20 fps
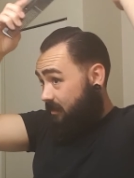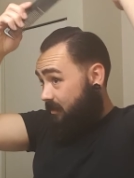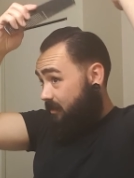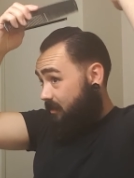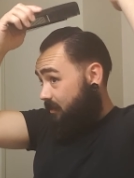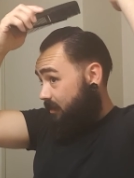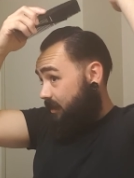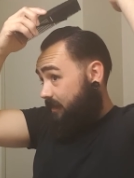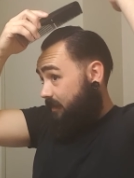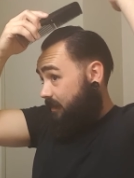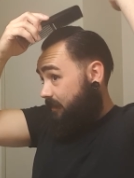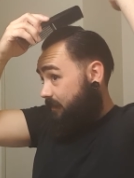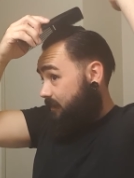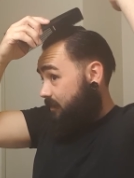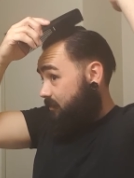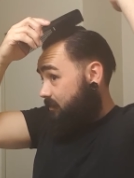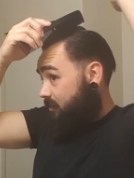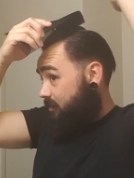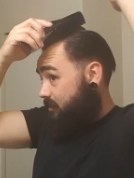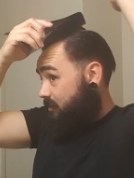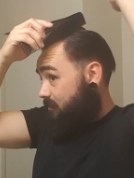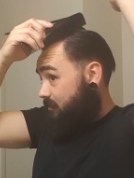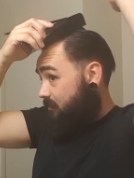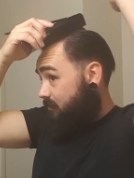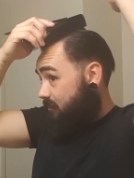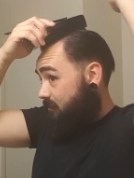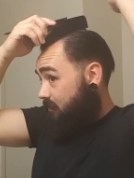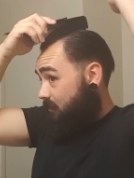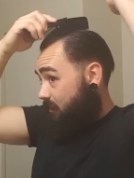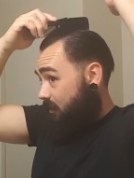or even if you just
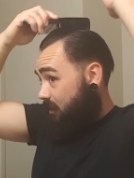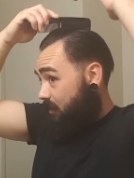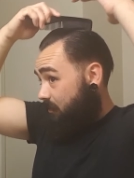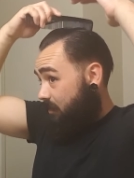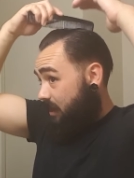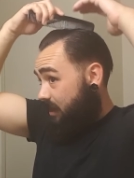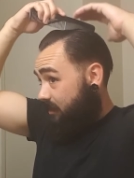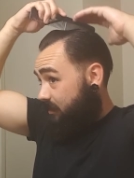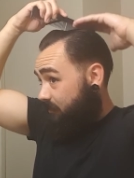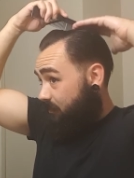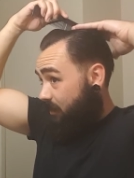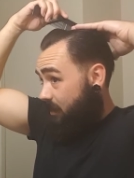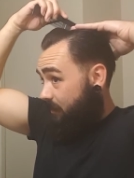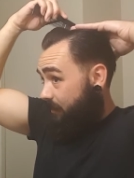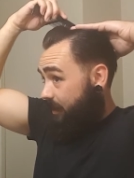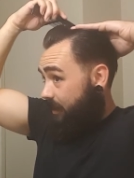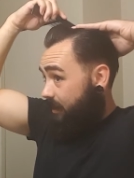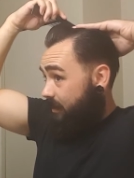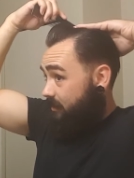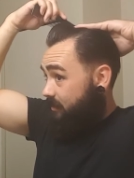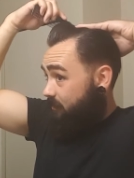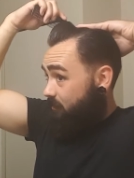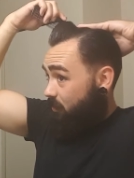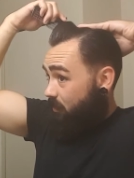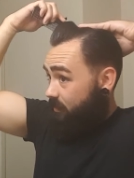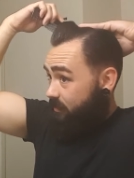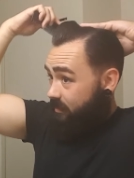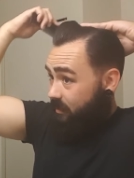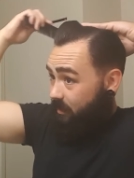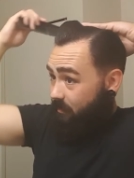want to buy some pomade, get some
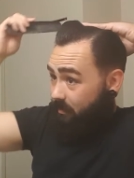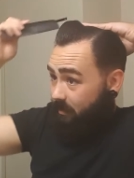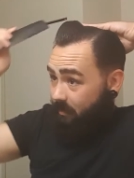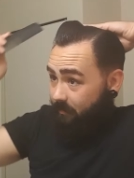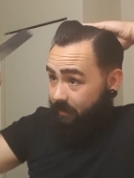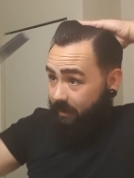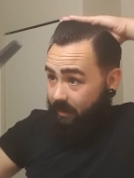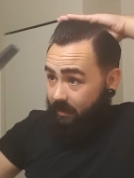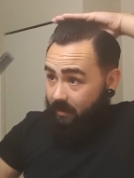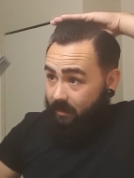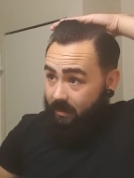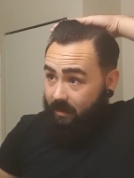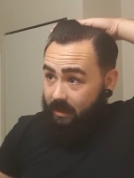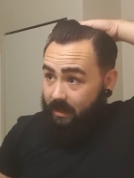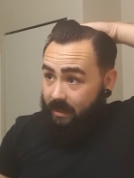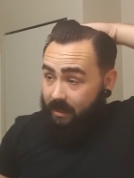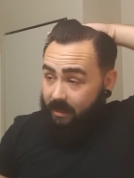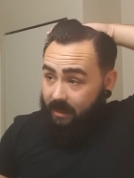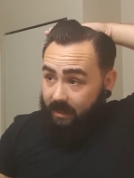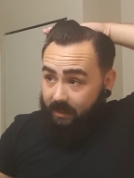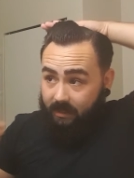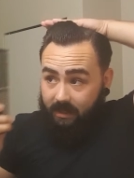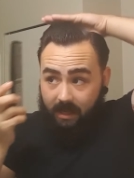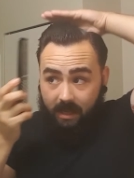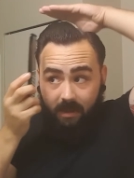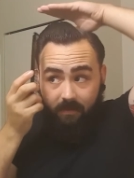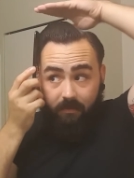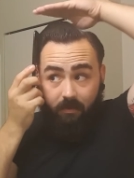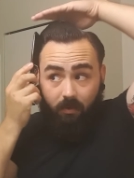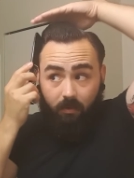Port City pomade, get the
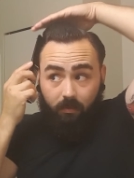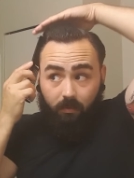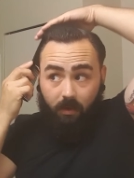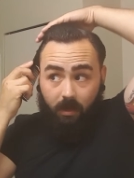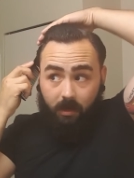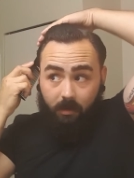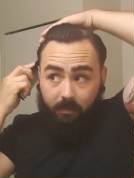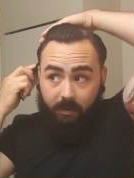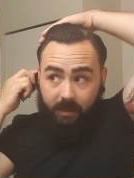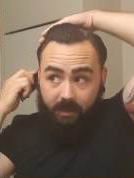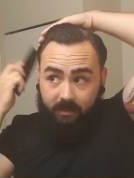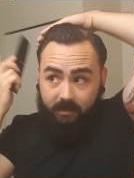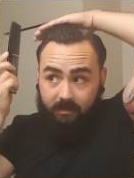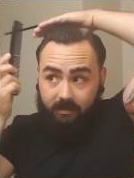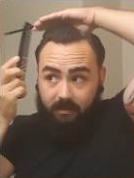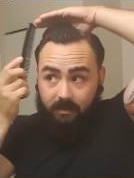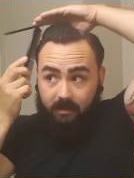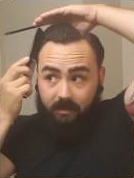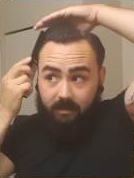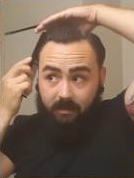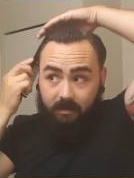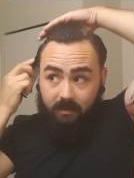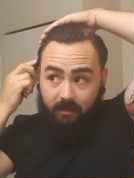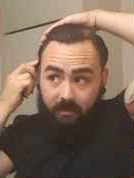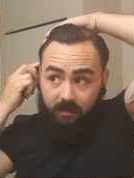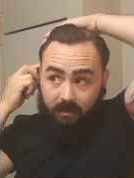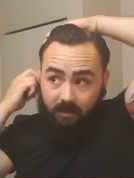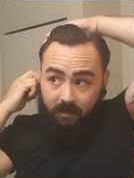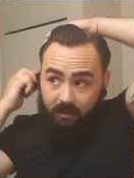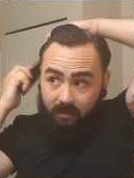heavy hold water base.
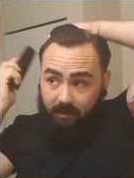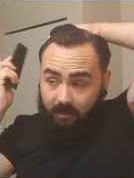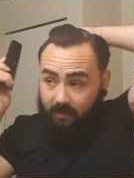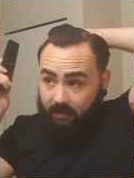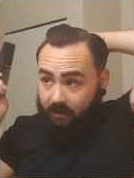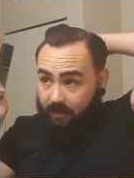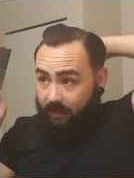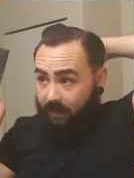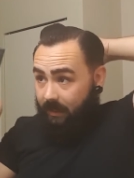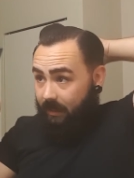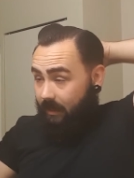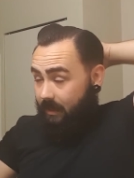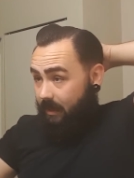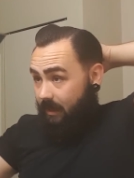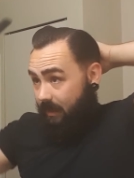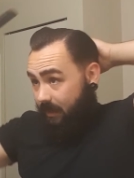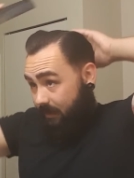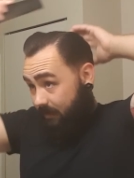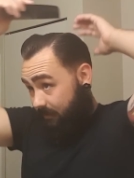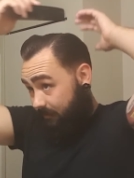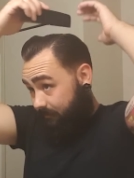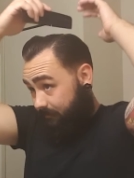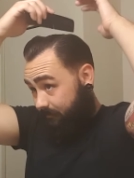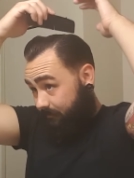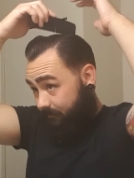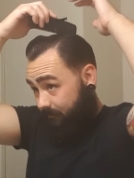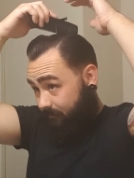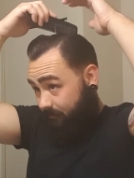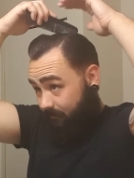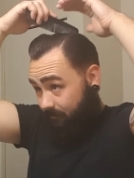It
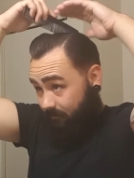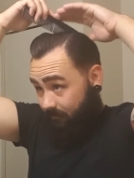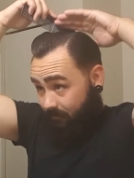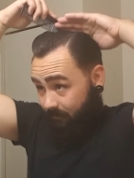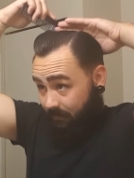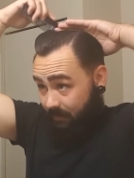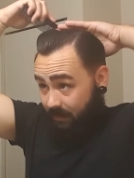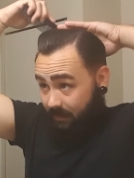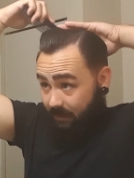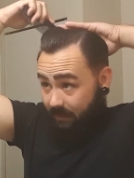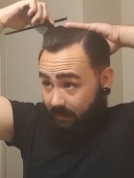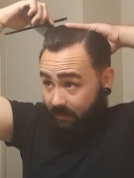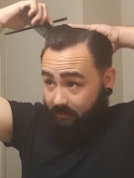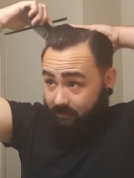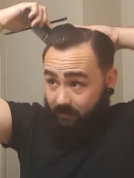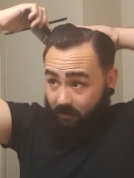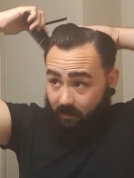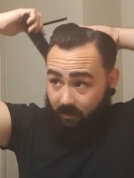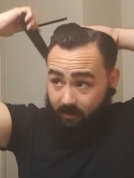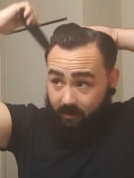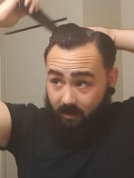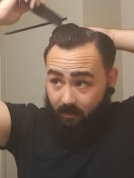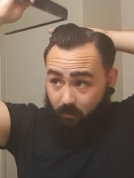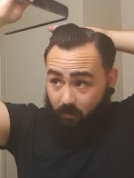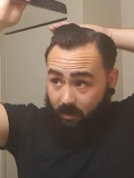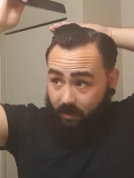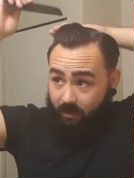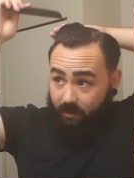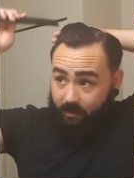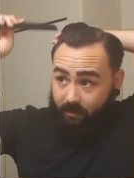doesn't harden up
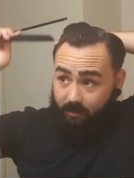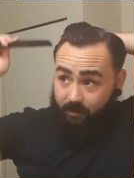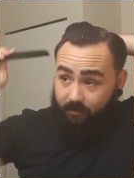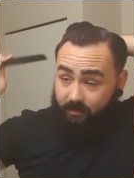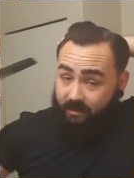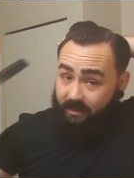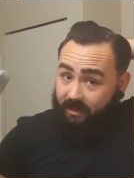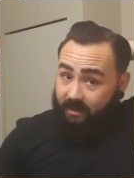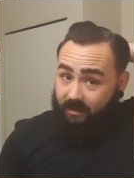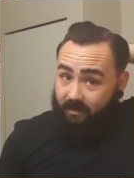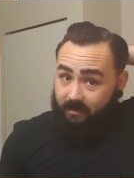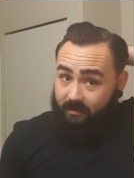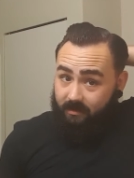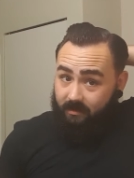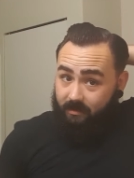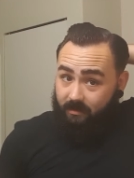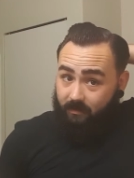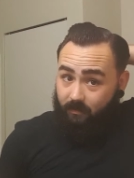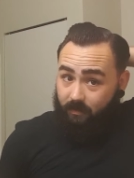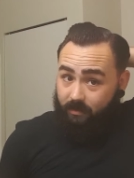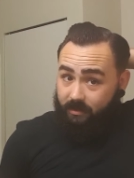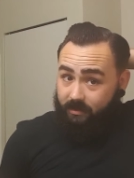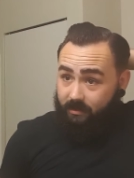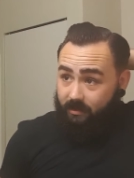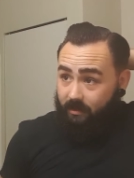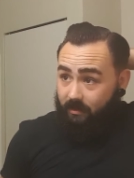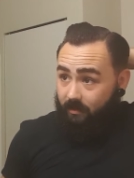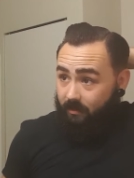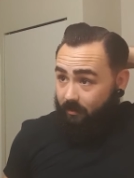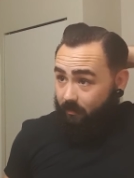while you're using it, which is
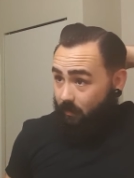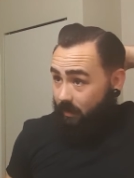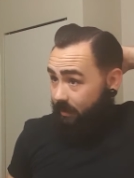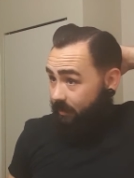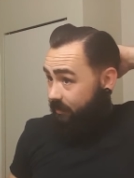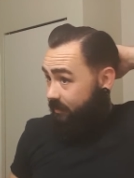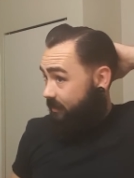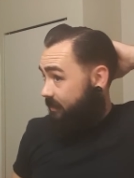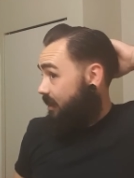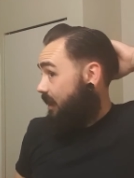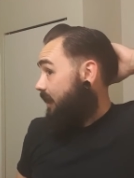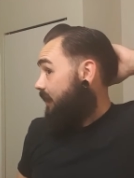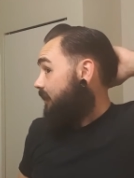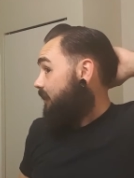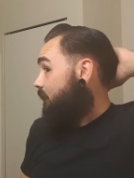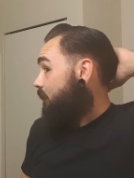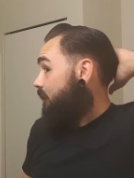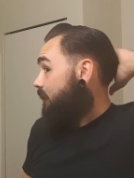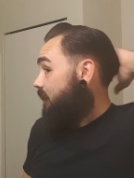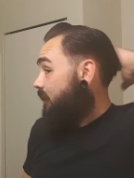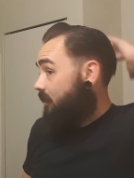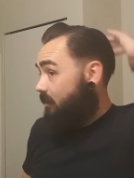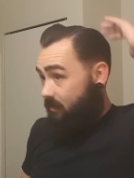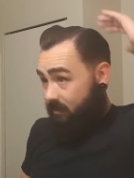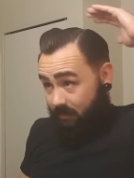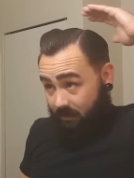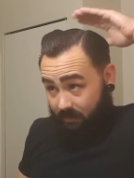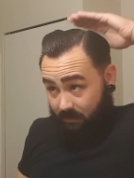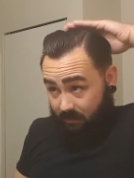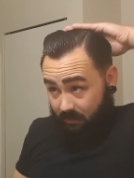good, or while you're styling with
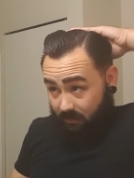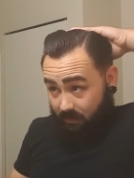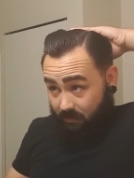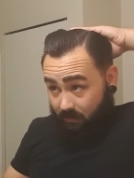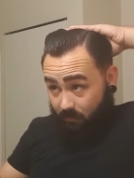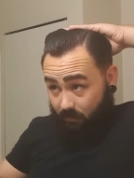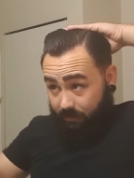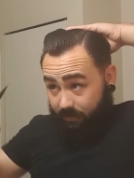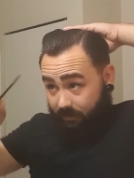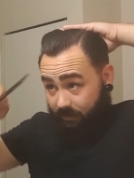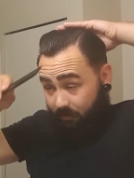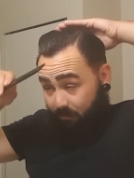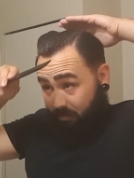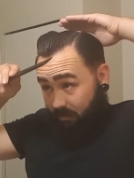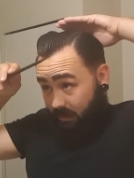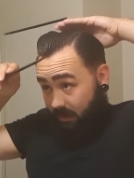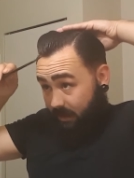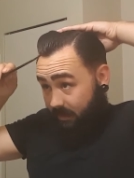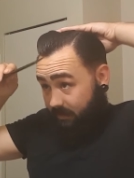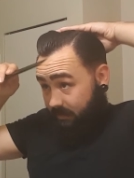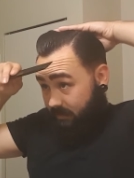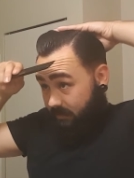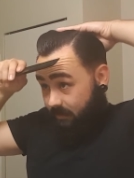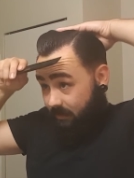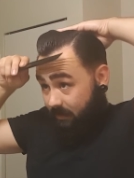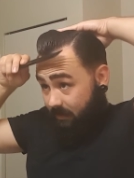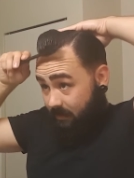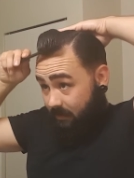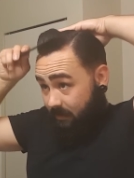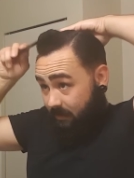it, which is a plus,
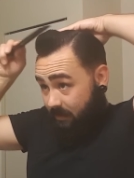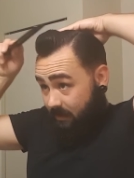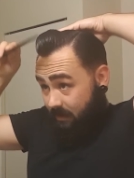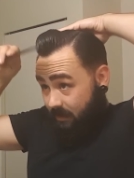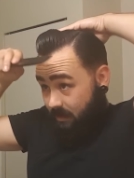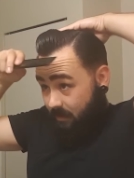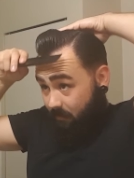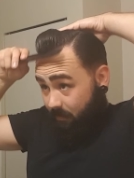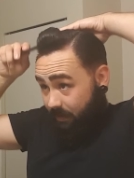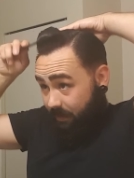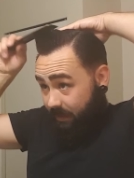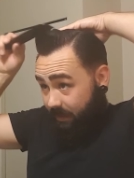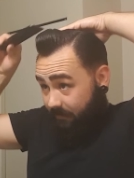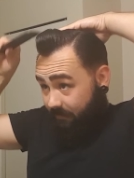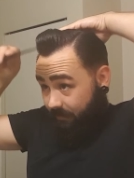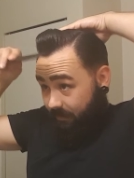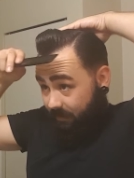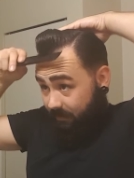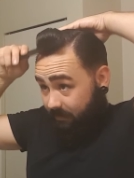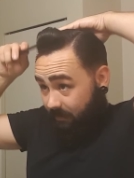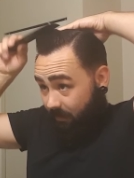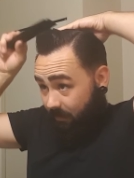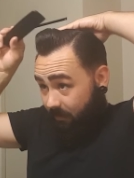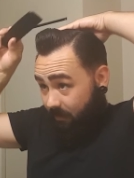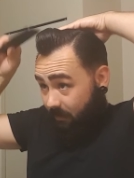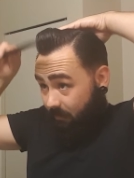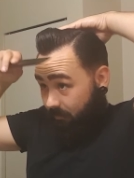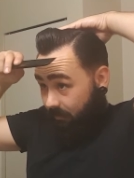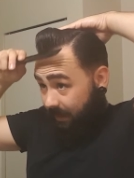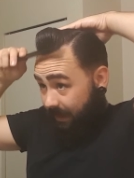but it definitely does harden
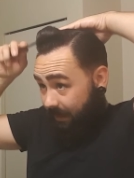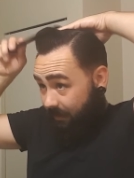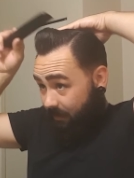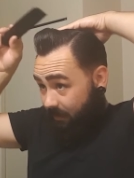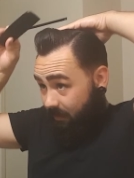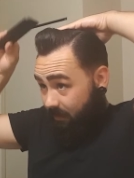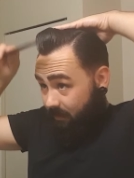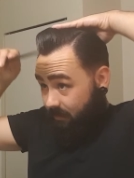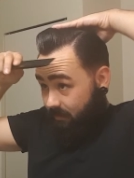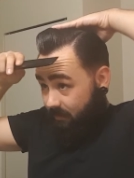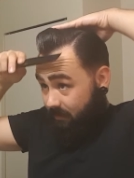up later.